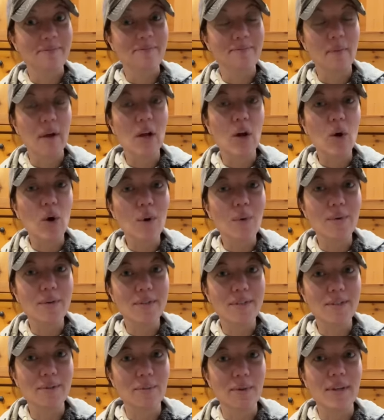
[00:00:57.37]
My goal was
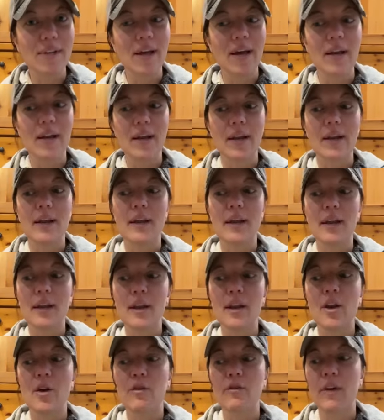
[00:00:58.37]
to be done
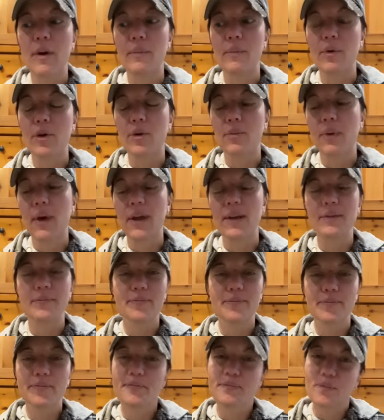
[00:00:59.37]
in November, but
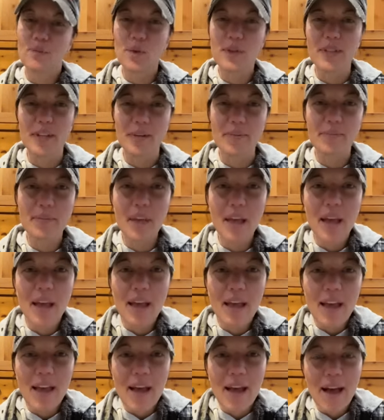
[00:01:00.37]
we'll see.
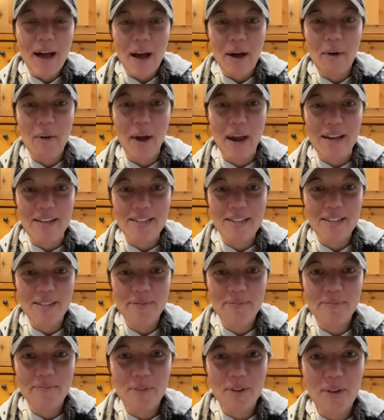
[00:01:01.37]
All right.
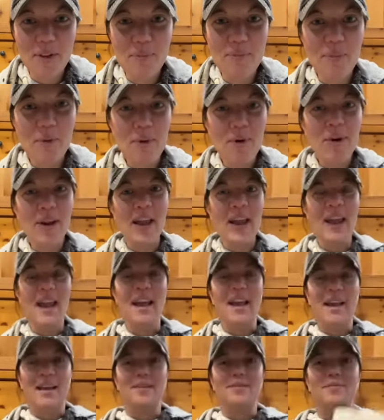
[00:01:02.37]
Good
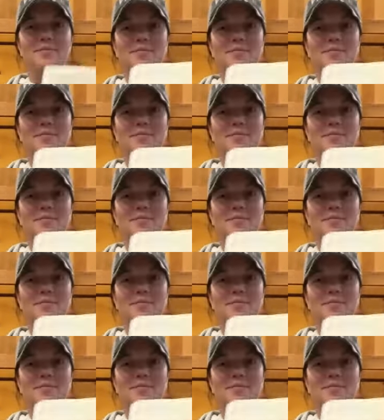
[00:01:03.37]
morning.